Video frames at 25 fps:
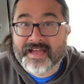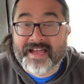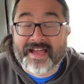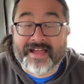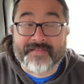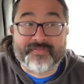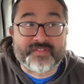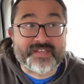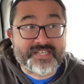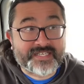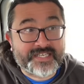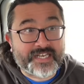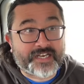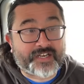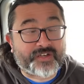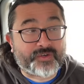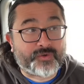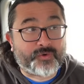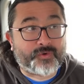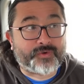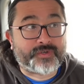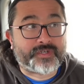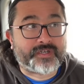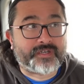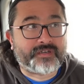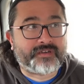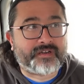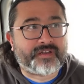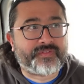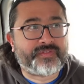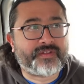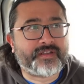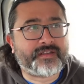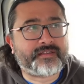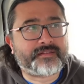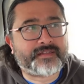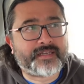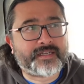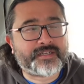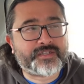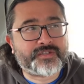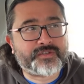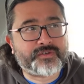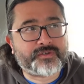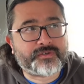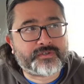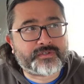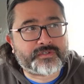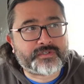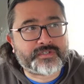And the second order, I think that
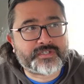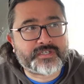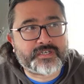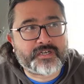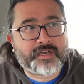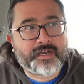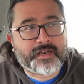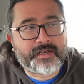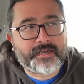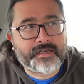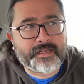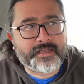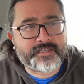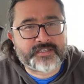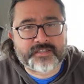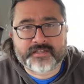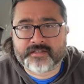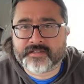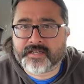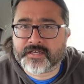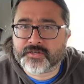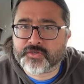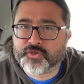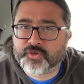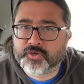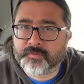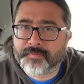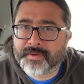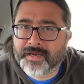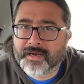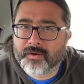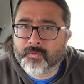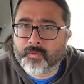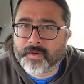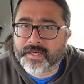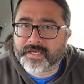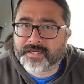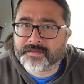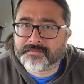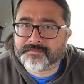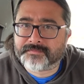took slightly less. I think that took about a week.